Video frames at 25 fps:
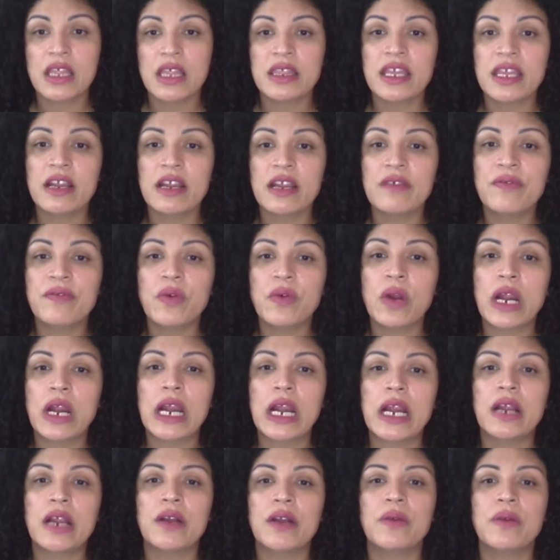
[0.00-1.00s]

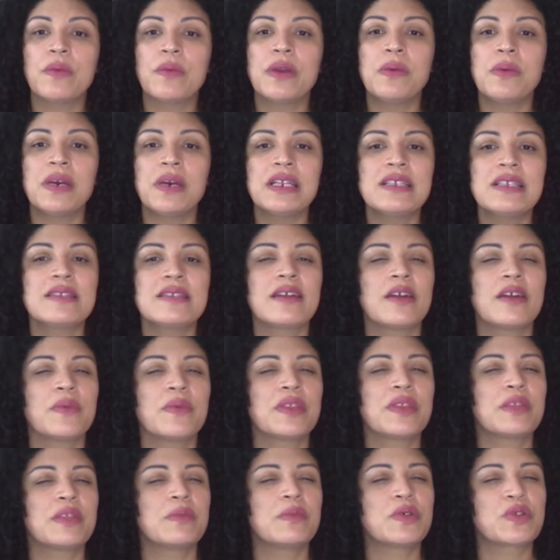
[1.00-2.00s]
Therefore, we want to start
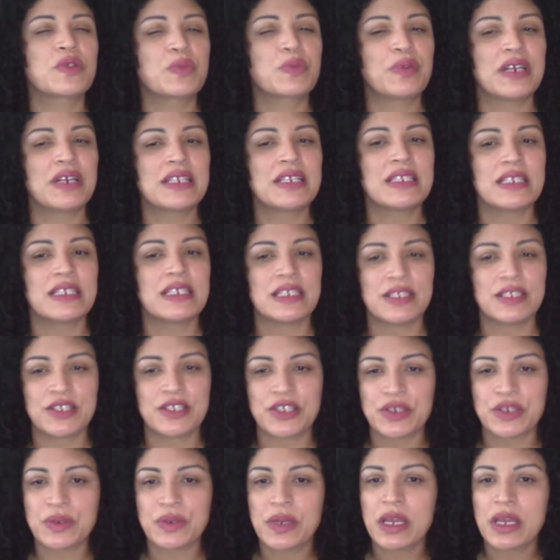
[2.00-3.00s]
with the most pressing
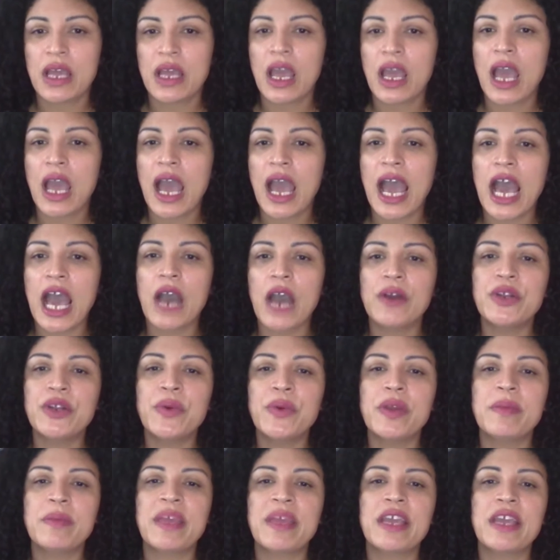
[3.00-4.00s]
issue. How do
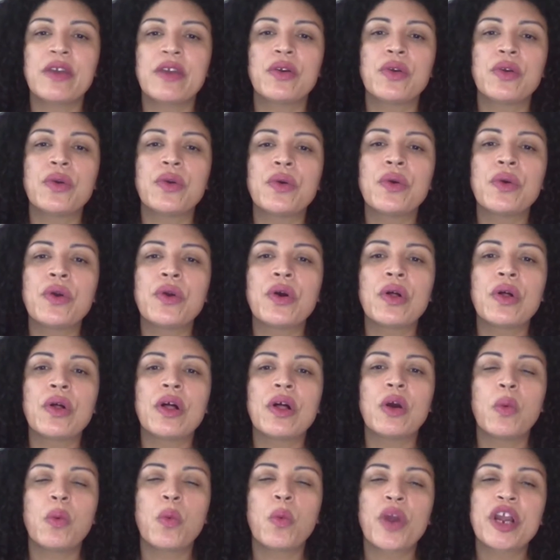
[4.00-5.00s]
we make Google
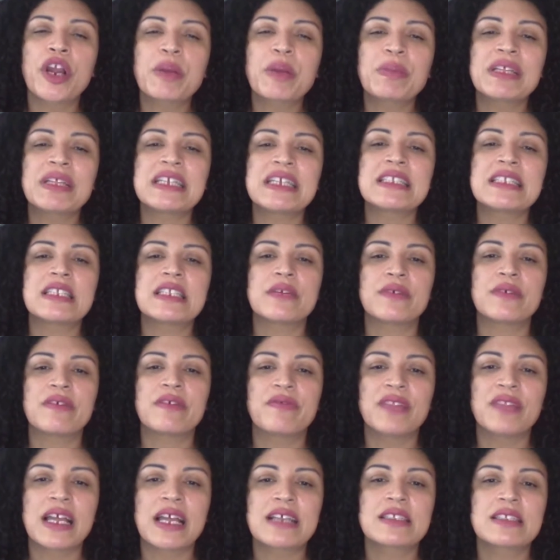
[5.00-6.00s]
a workplace that
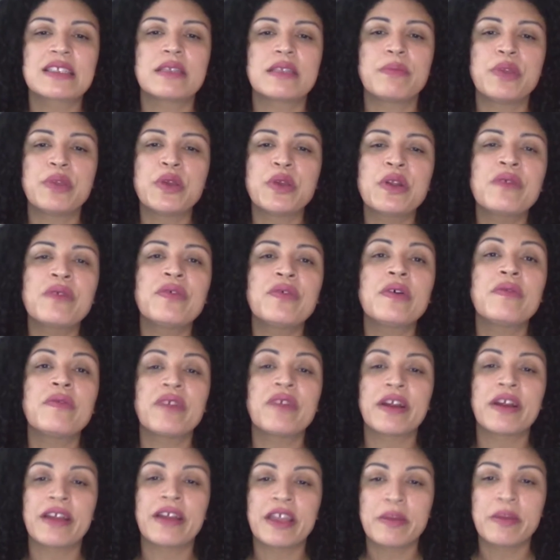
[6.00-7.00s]
reflects the beautiful
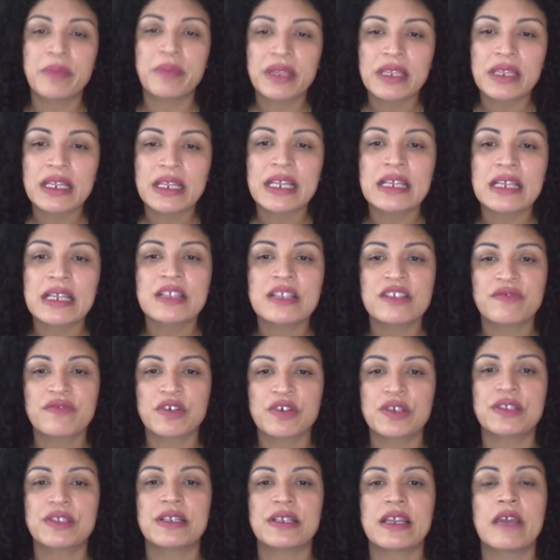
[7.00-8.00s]
variability and
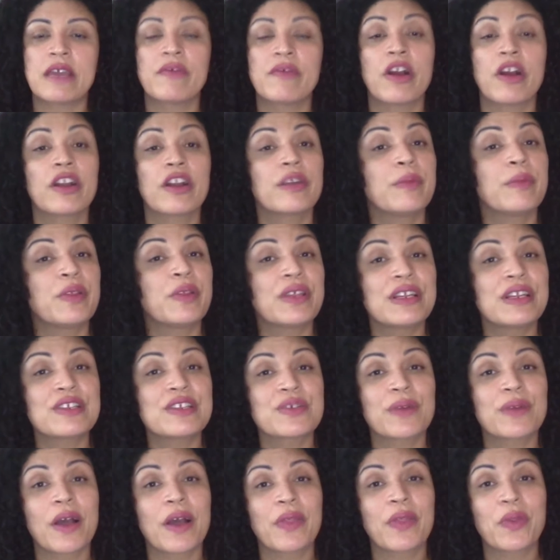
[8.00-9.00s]
diversity of our communities
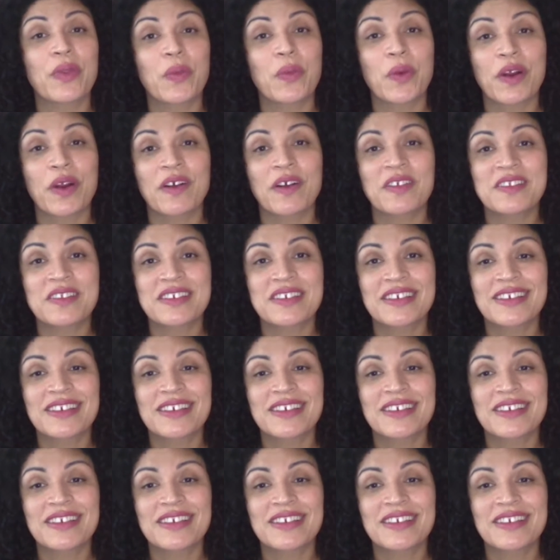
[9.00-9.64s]
around the world?